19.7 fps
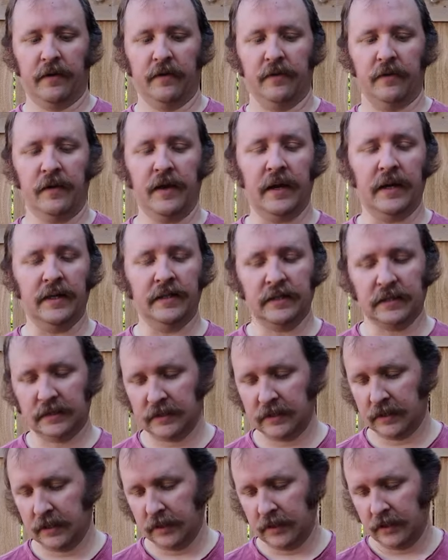
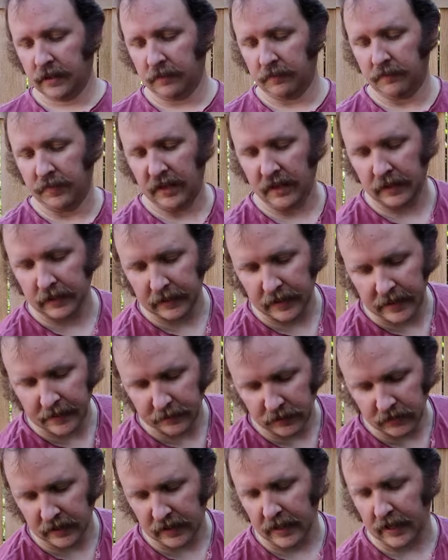This being
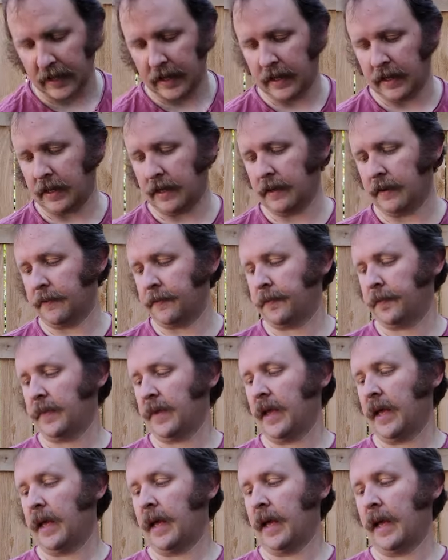labeled a
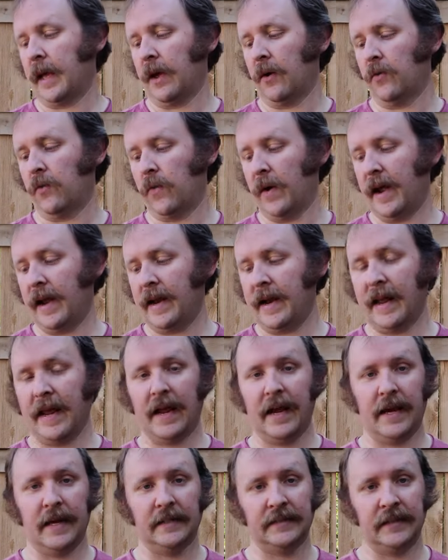red
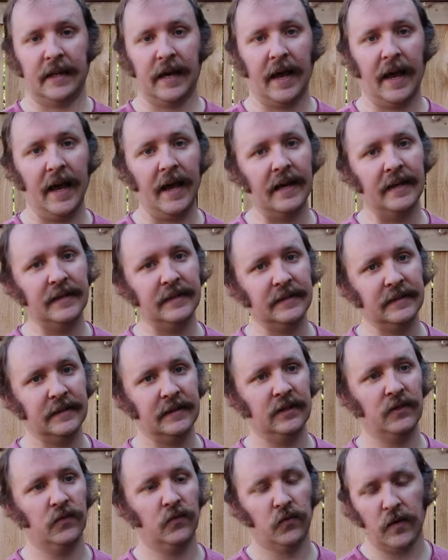haze, a
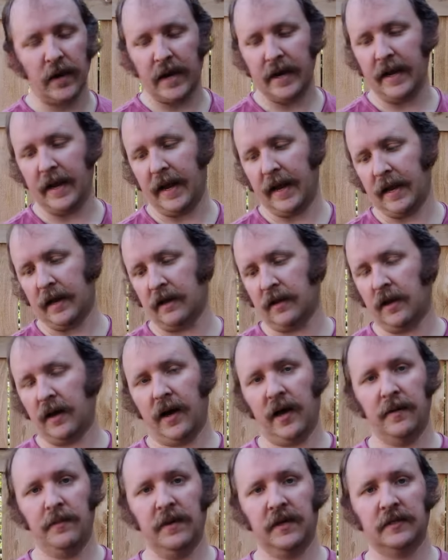hazy red ale,
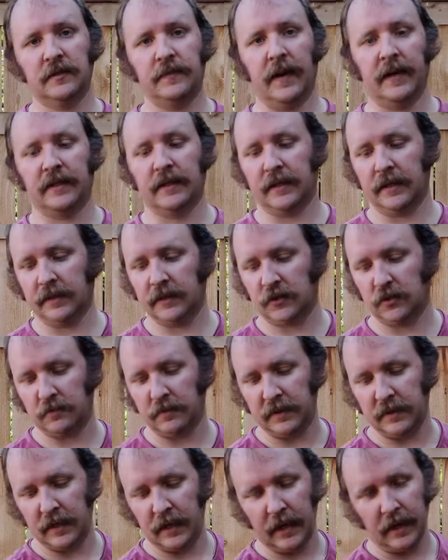I'm expecting it to
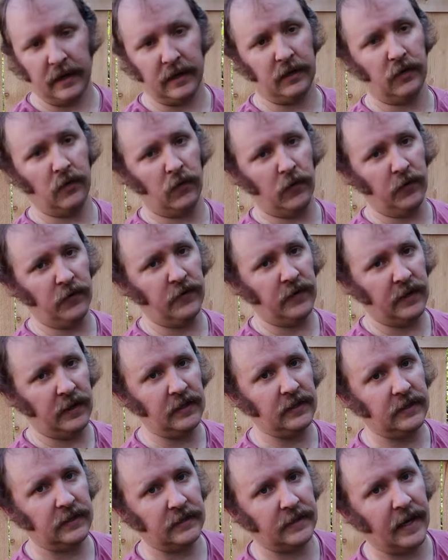be a
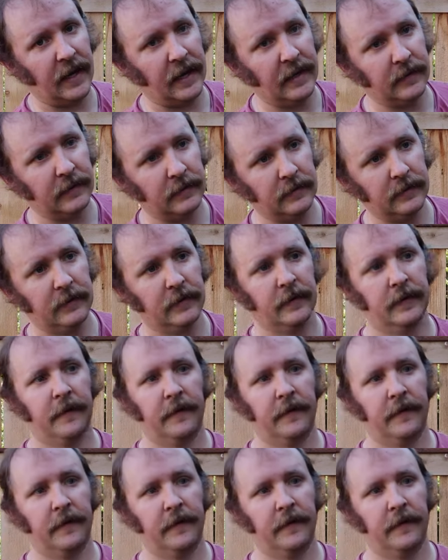Northeast-style